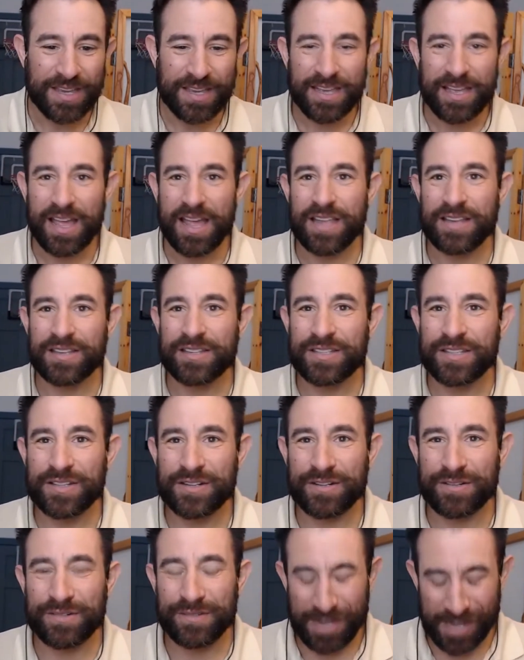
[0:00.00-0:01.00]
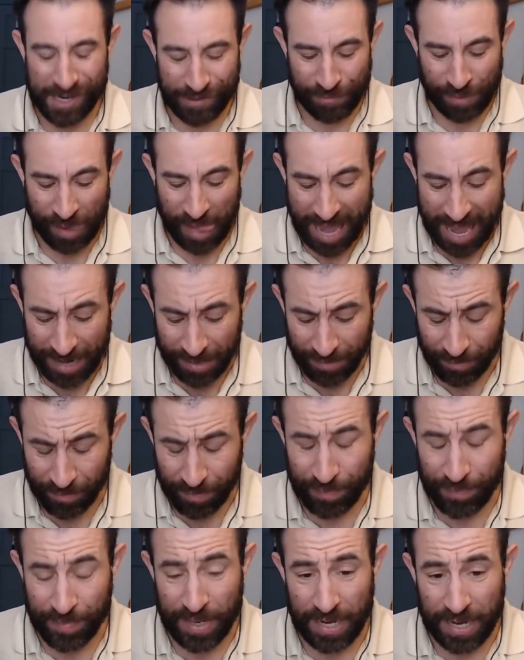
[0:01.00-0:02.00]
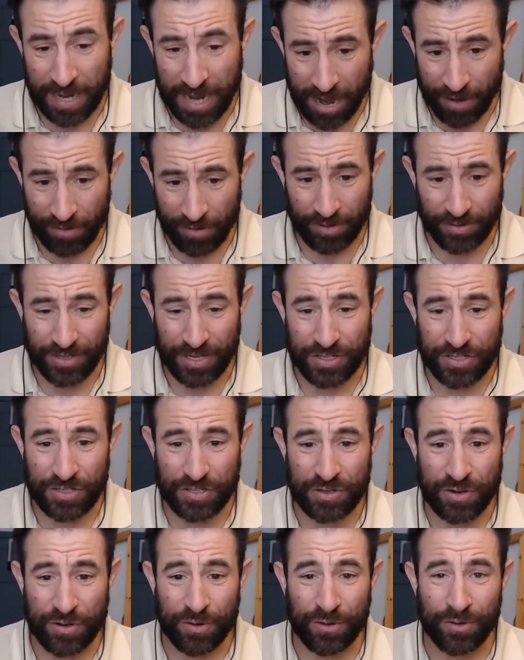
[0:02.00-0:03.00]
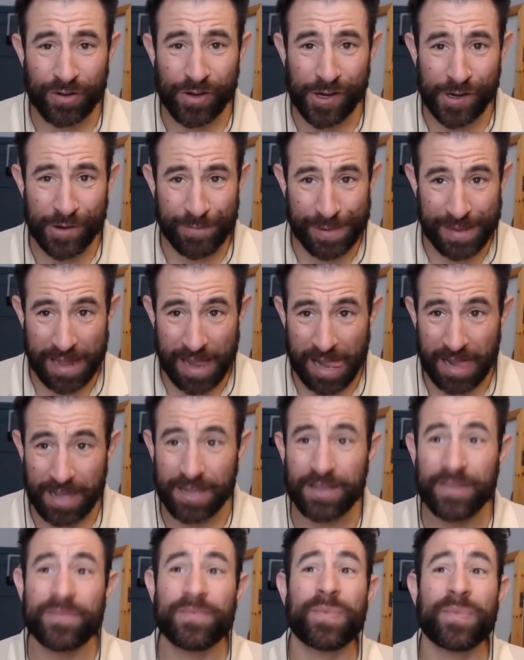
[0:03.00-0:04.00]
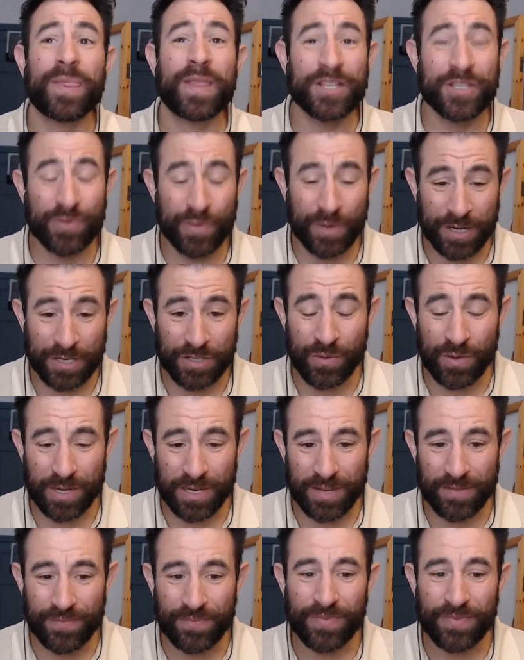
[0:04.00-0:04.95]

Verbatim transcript: And so I had a big, hairy, audacious goal called a BHAG in 2020